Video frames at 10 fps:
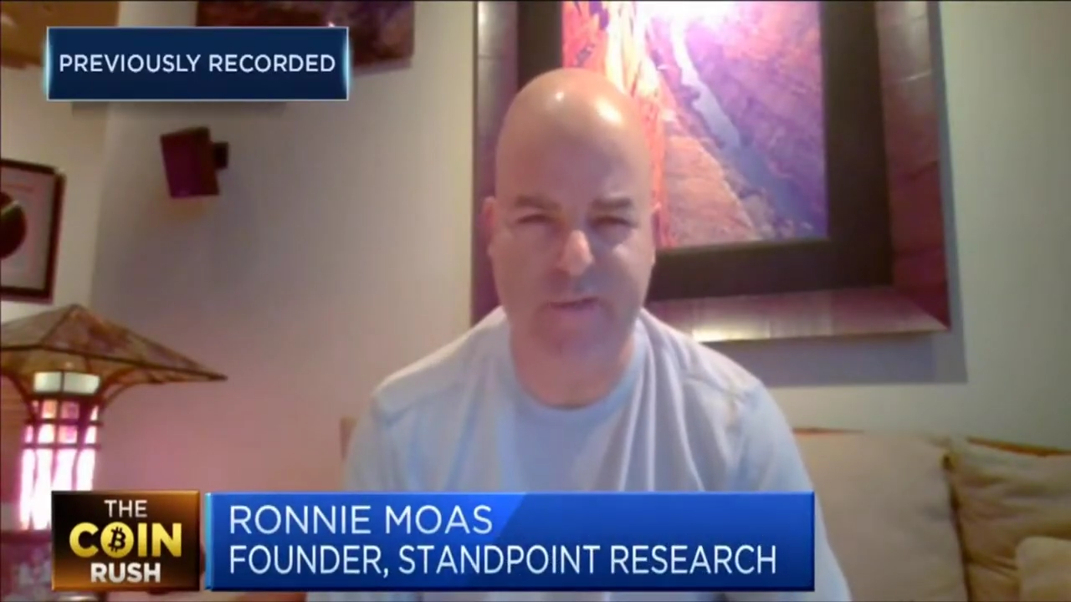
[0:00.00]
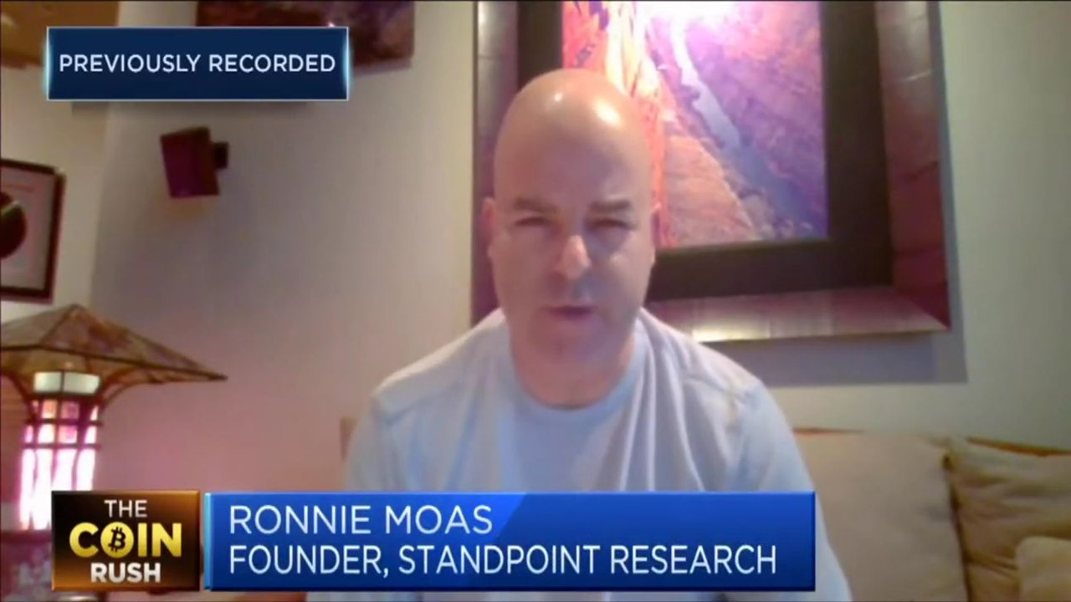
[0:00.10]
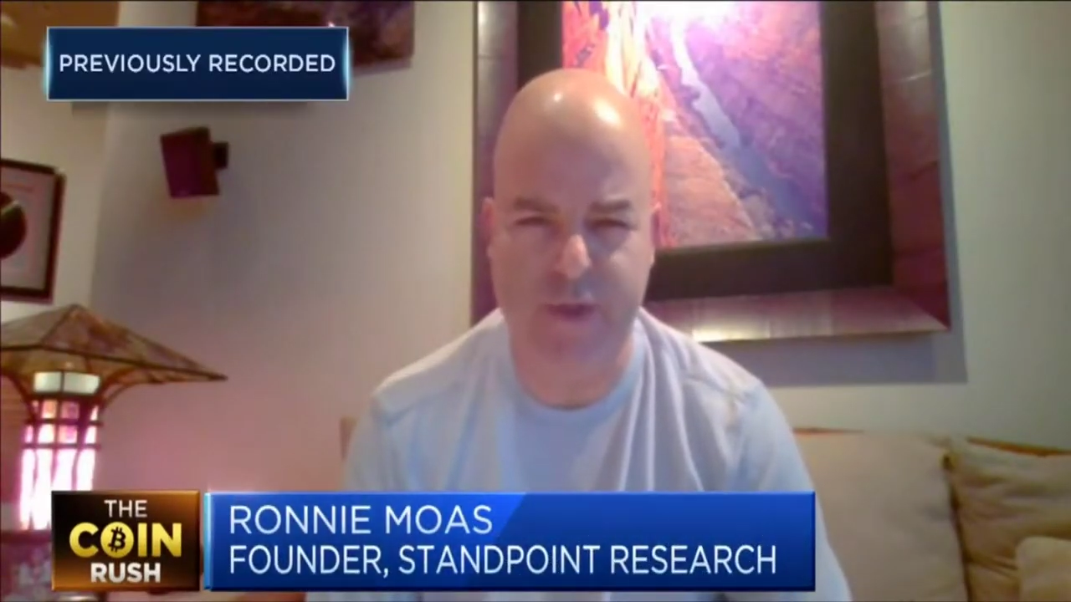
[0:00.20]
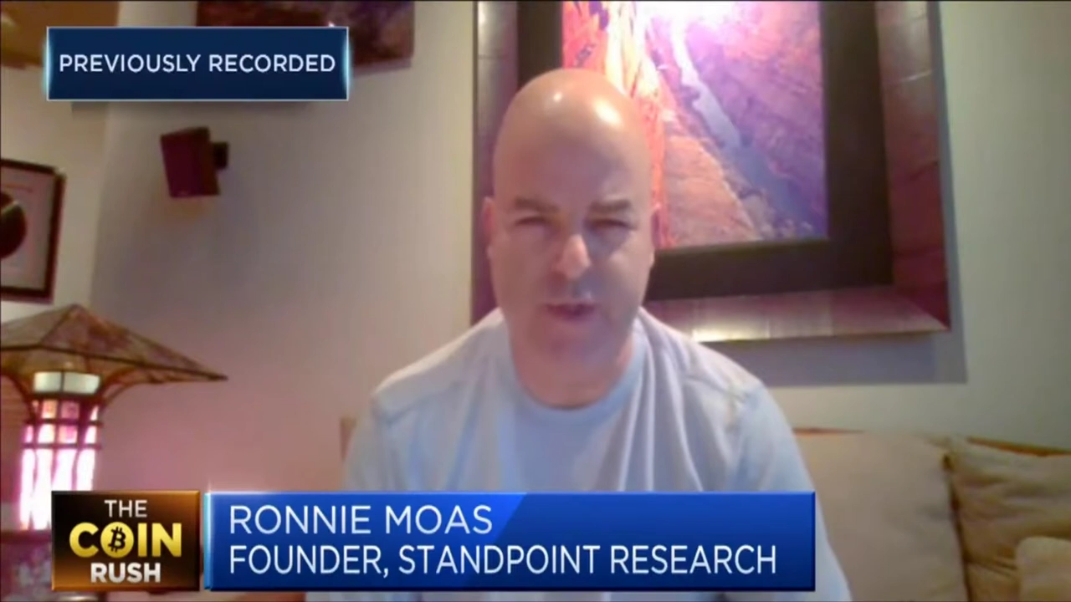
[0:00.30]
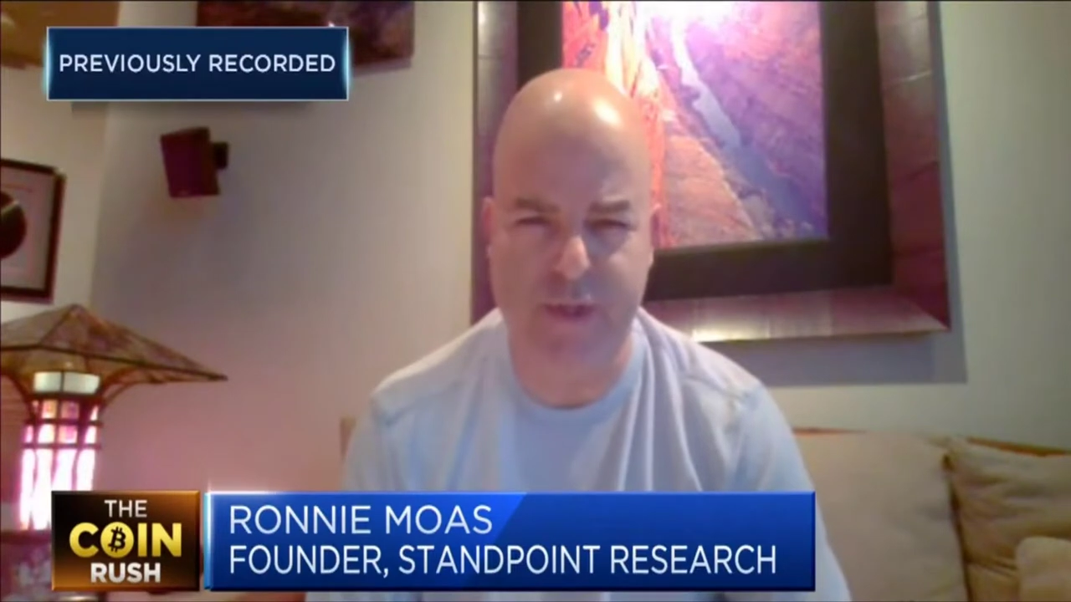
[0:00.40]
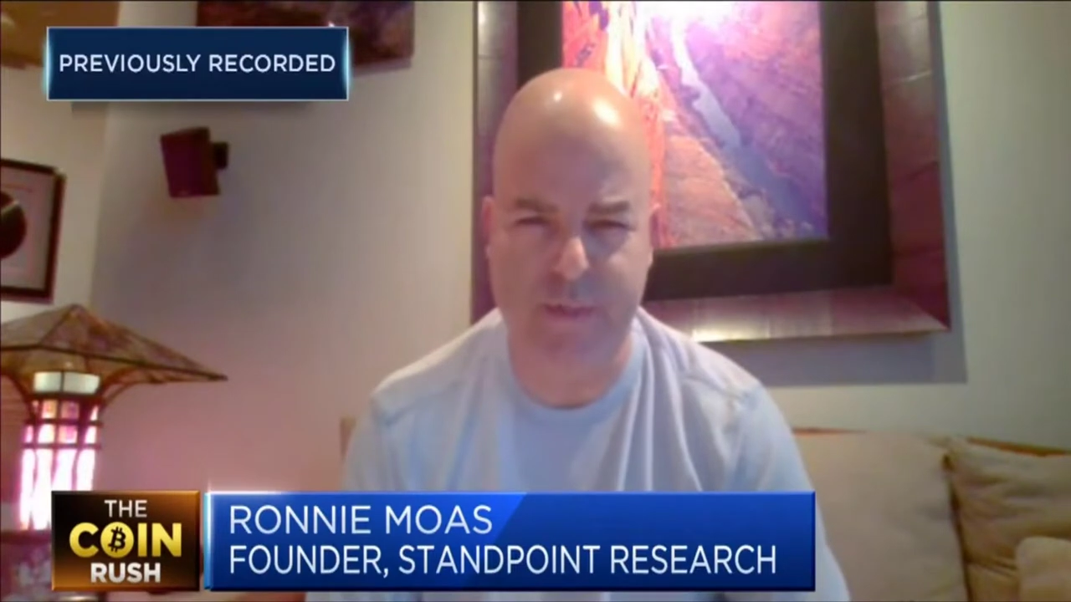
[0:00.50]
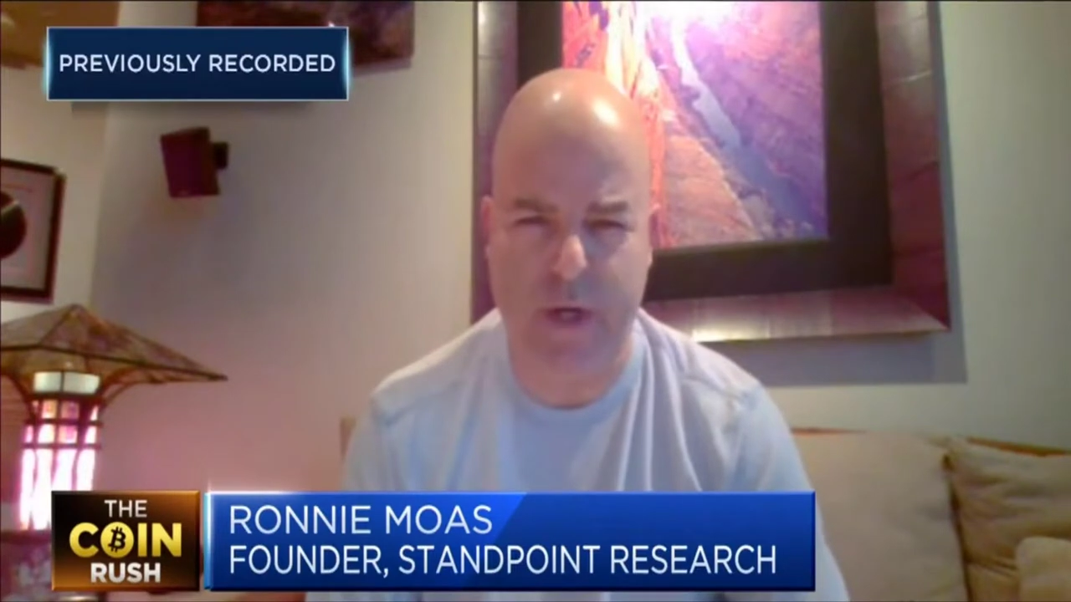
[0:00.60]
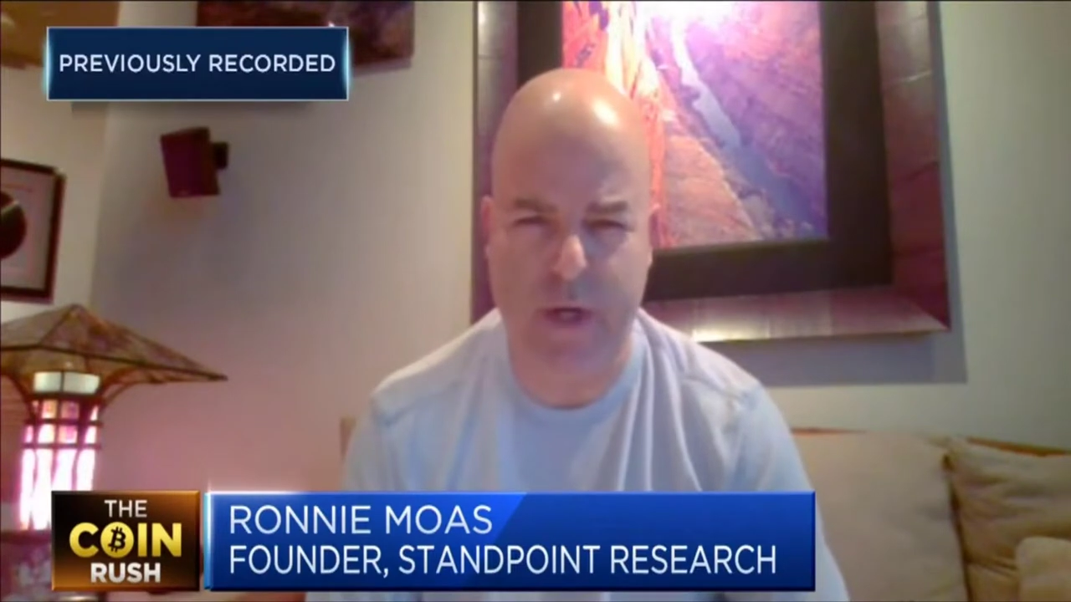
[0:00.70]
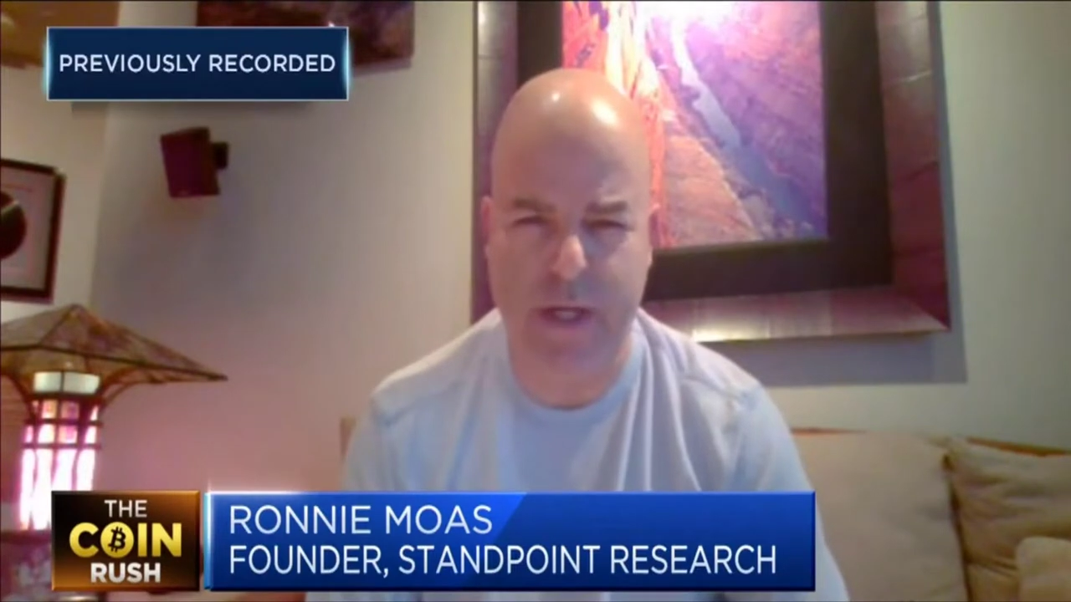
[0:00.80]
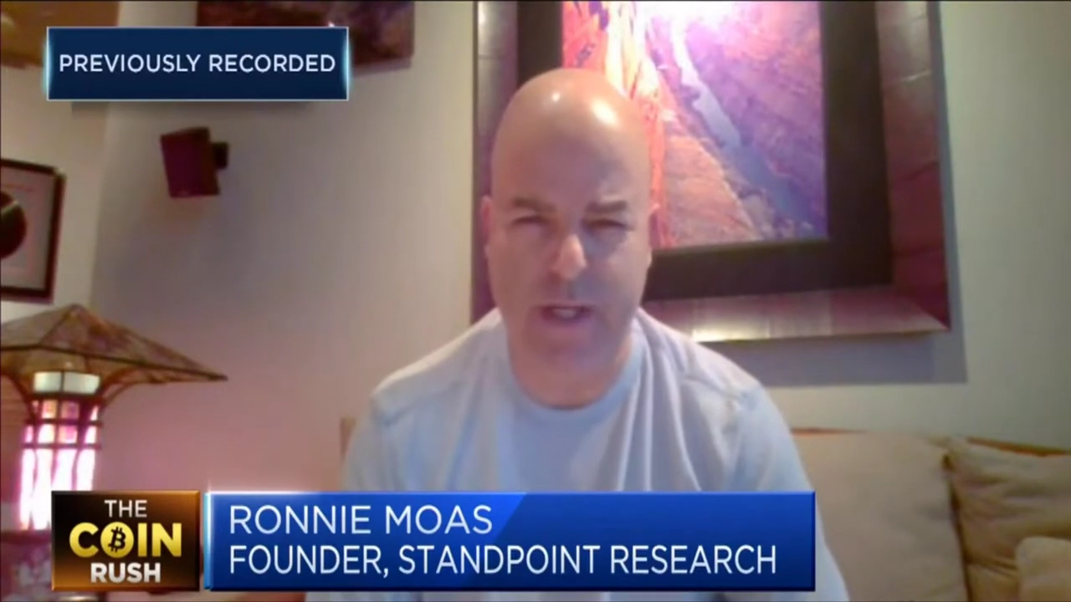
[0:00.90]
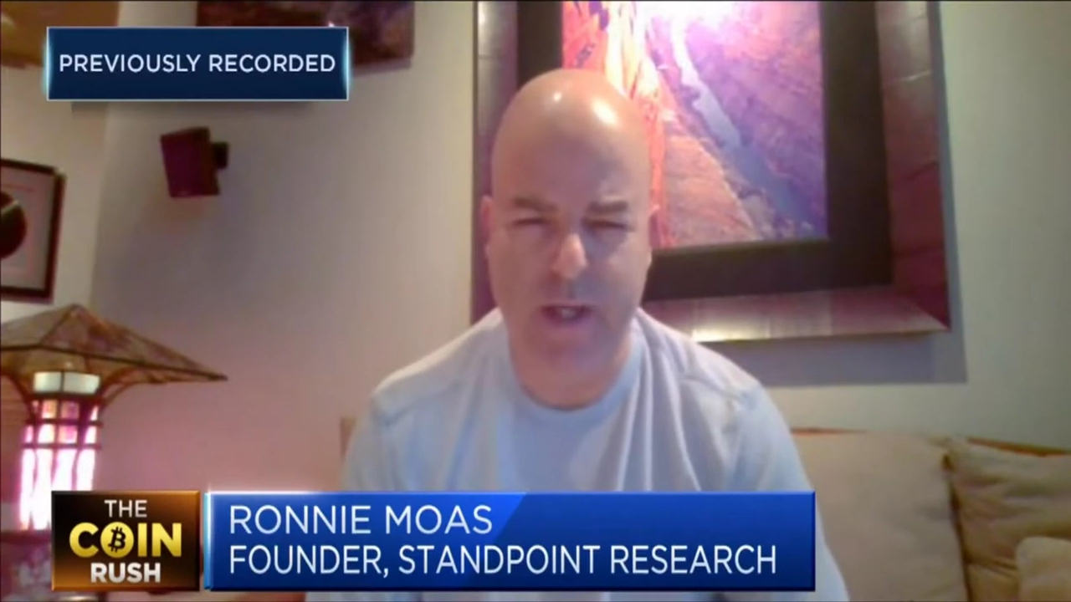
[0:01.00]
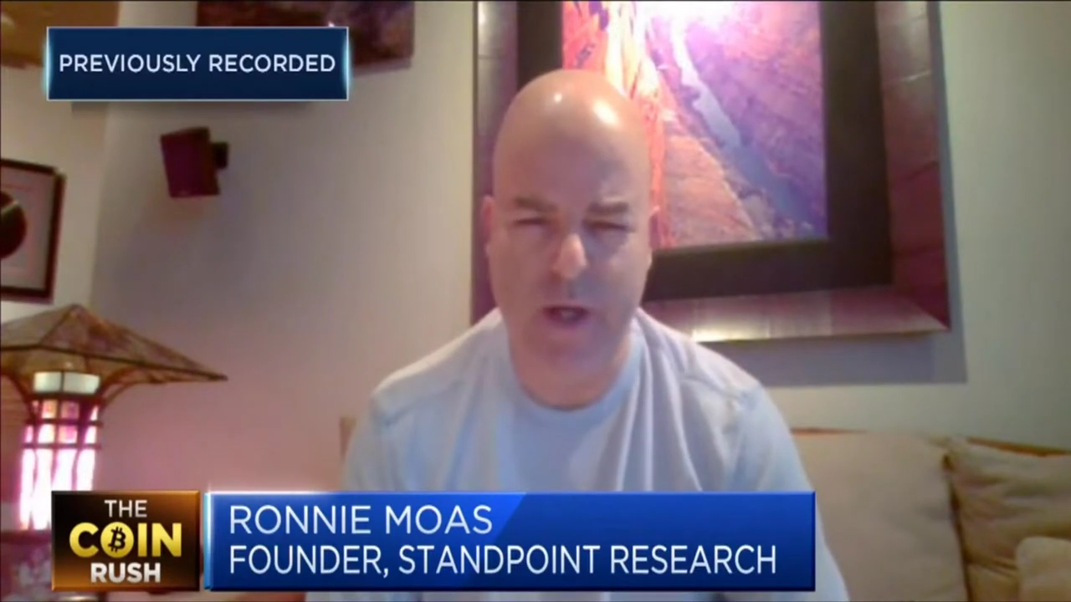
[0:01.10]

futures market.